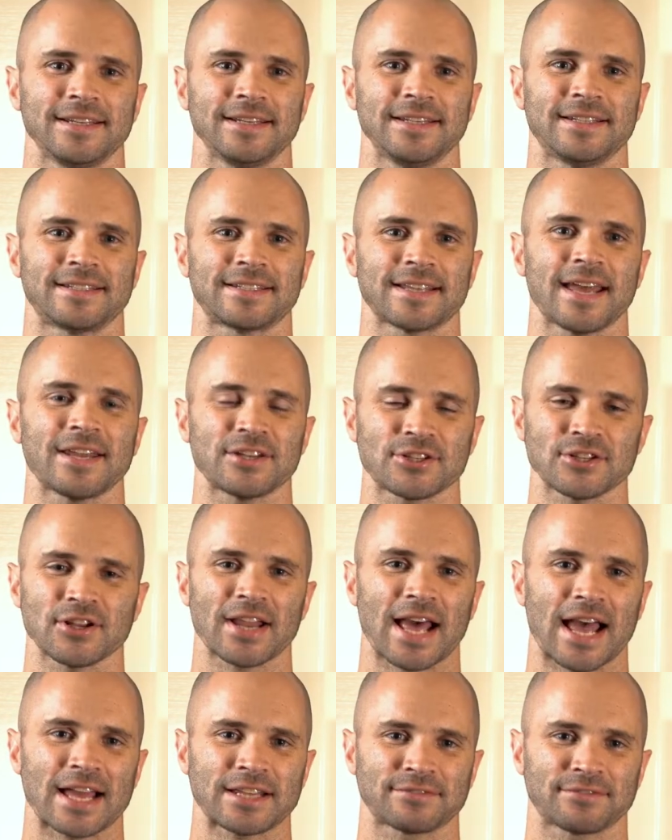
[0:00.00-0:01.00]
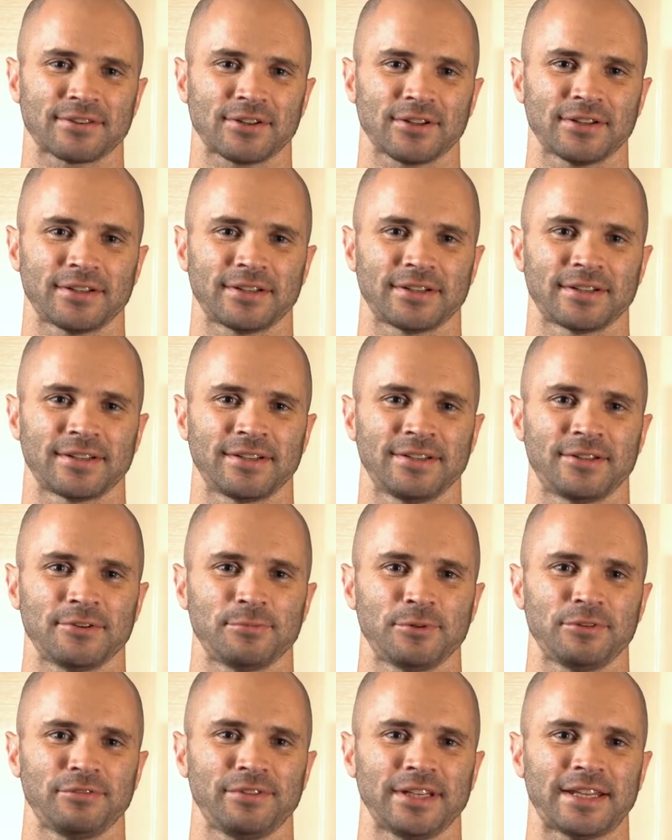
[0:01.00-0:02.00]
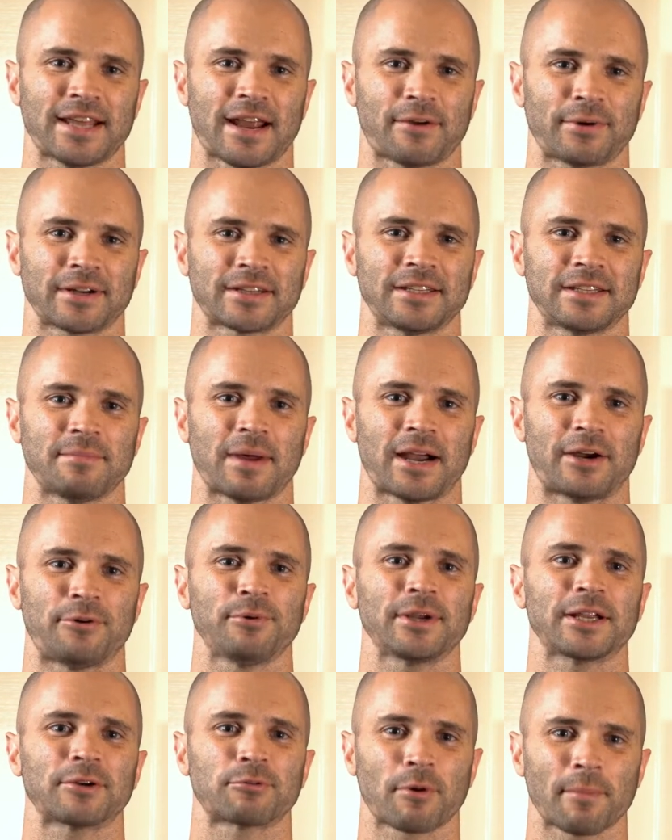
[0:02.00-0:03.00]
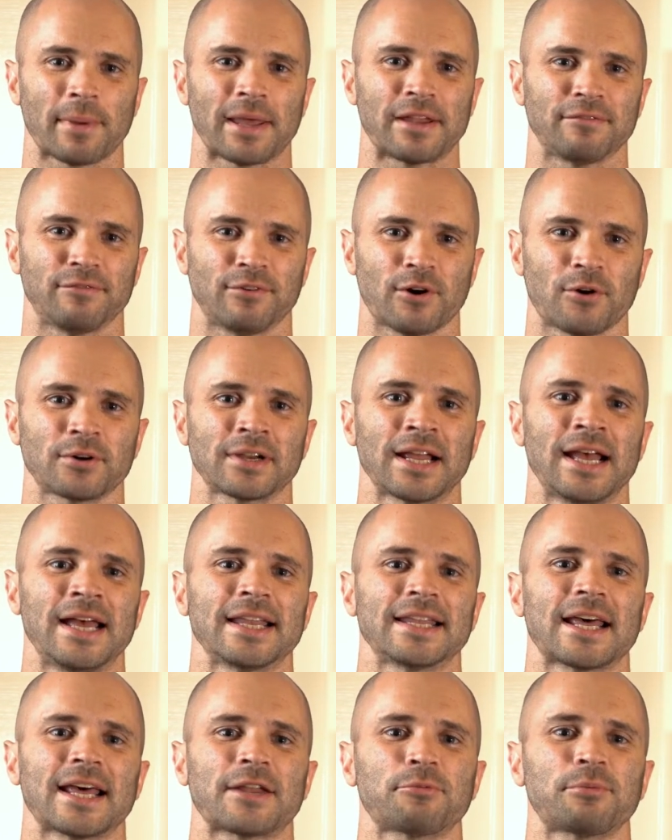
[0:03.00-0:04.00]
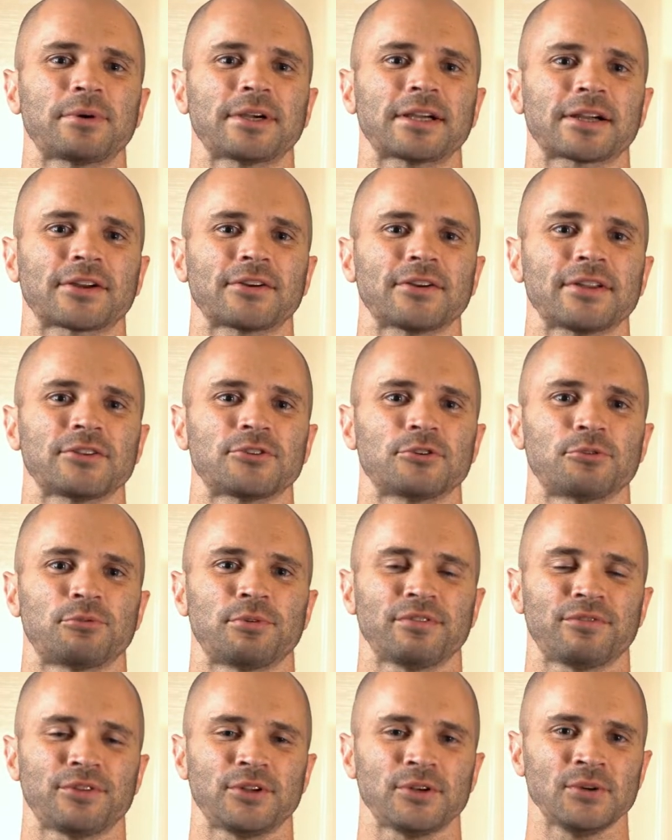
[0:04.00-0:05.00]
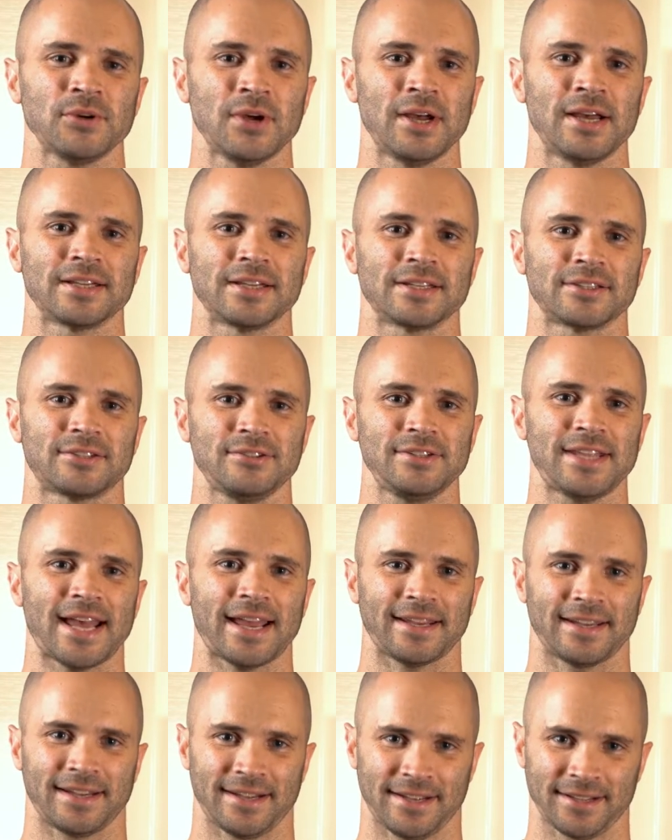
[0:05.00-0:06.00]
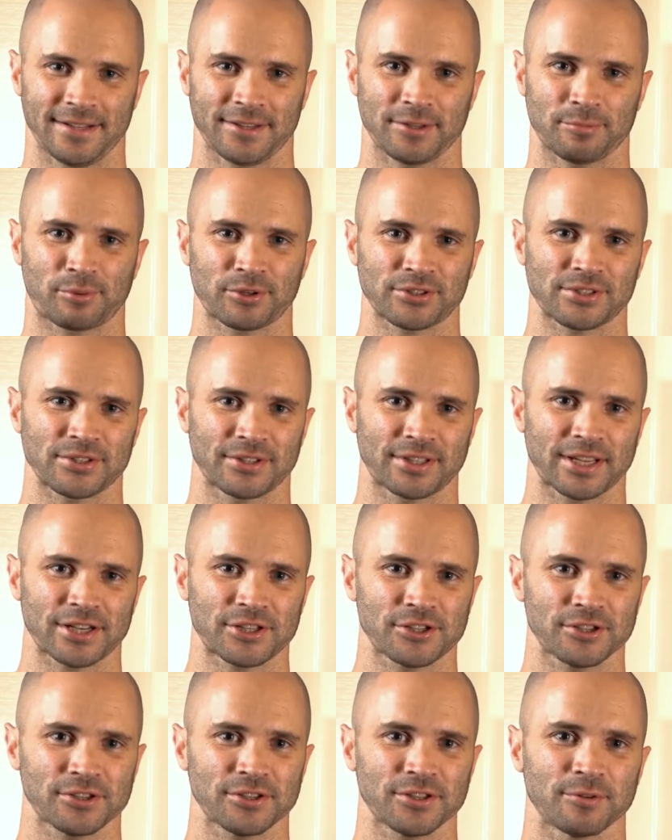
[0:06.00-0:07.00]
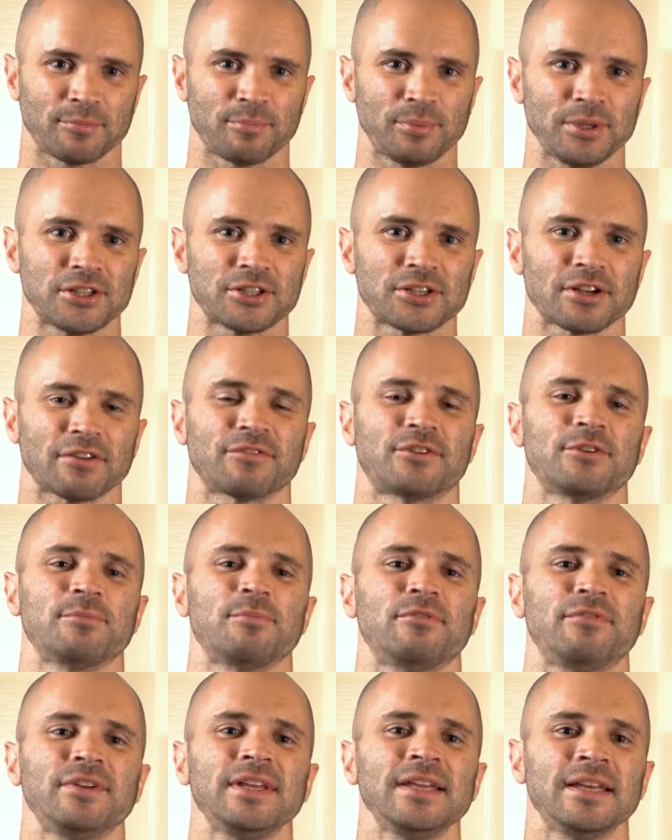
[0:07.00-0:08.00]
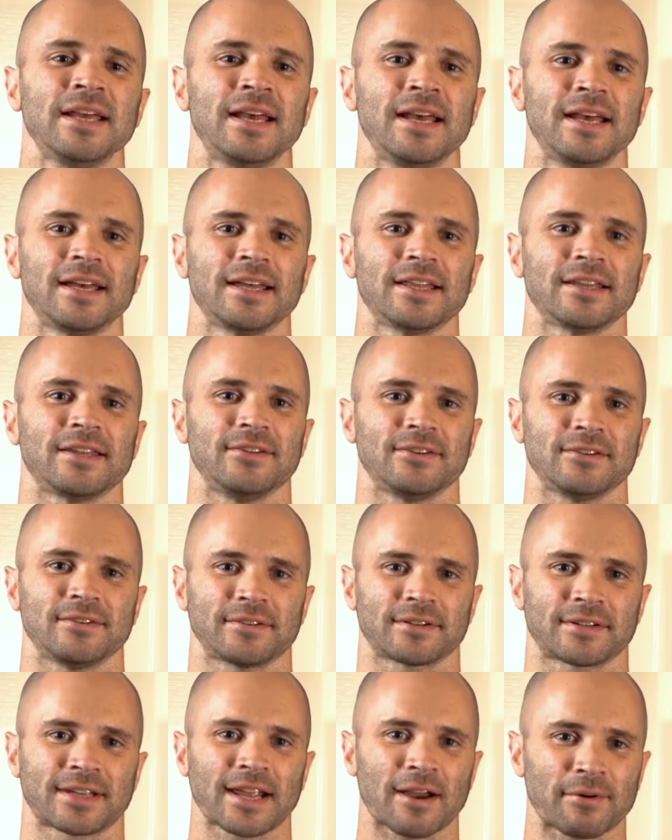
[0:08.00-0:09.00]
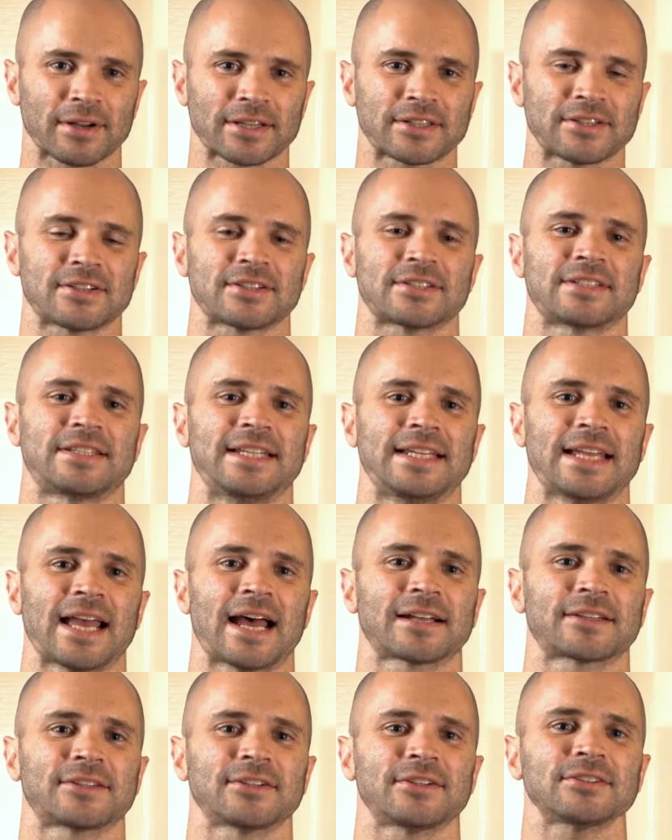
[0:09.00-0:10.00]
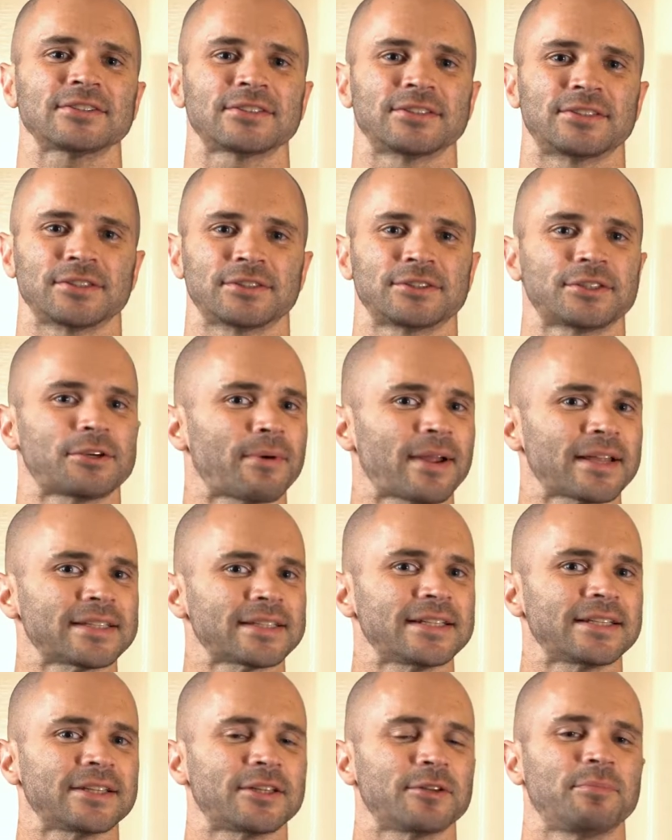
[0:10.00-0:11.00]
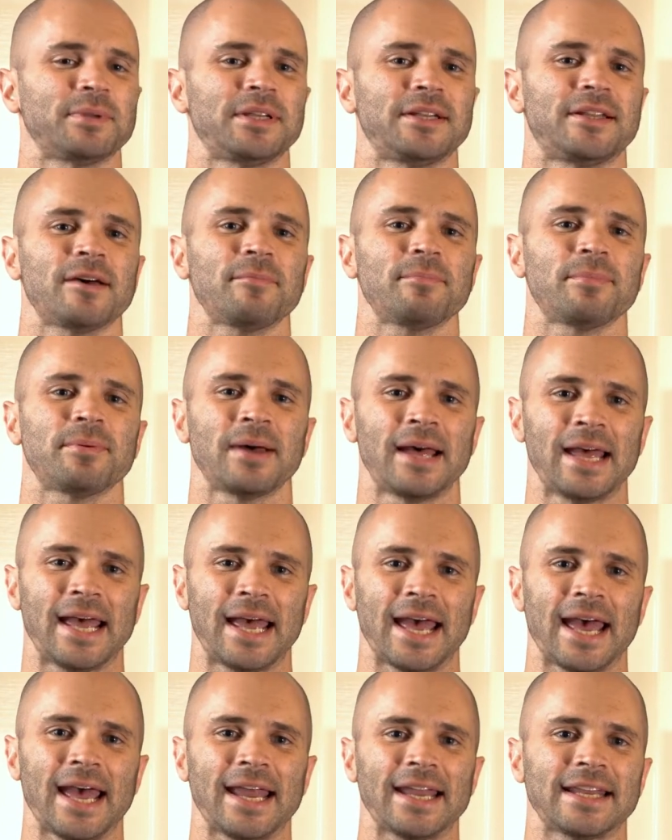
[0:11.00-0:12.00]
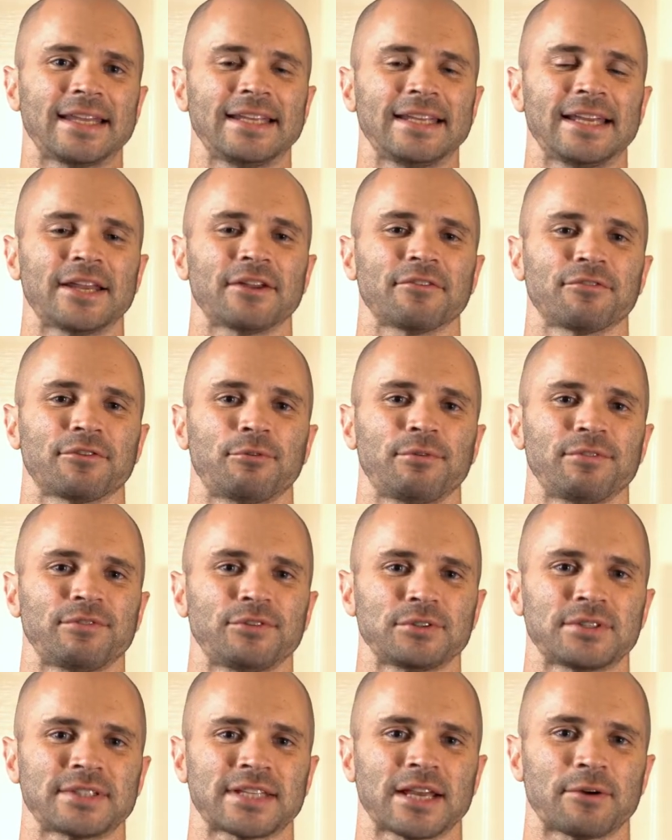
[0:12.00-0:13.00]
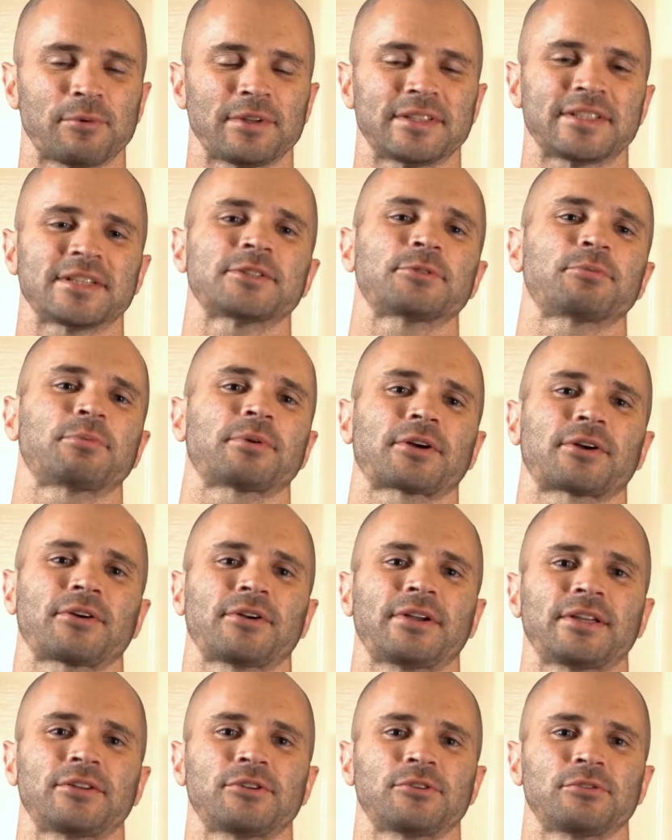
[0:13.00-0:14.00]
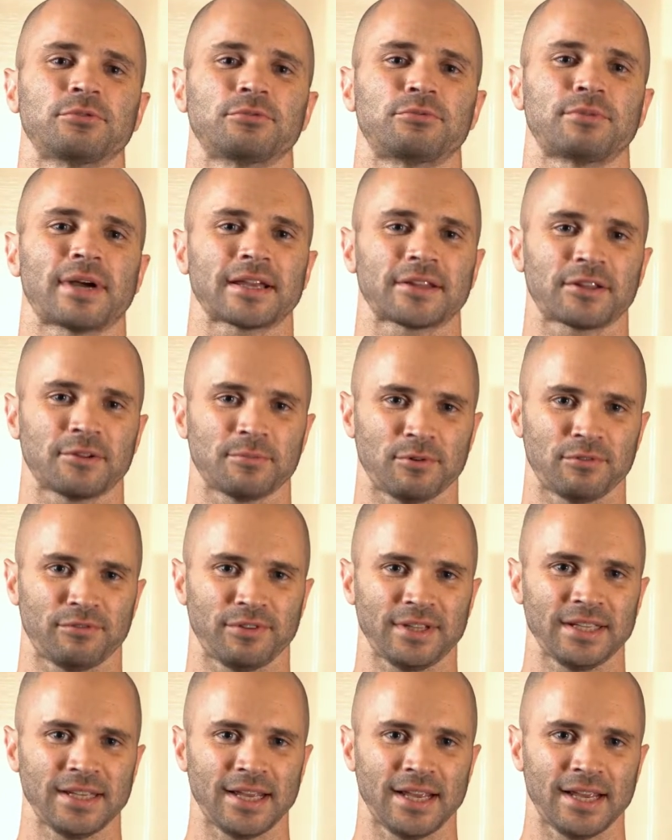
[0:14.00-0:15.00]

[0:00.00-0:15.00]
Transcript: it's Angel Has Fallen, the movie directed by Rick Roman Vogue, that we are going to review today. The presentation, the pitch of the movie, the characters, the actors, the surrounding, the build-up, and at the end of the review, stay with us, we're going to rank the movie.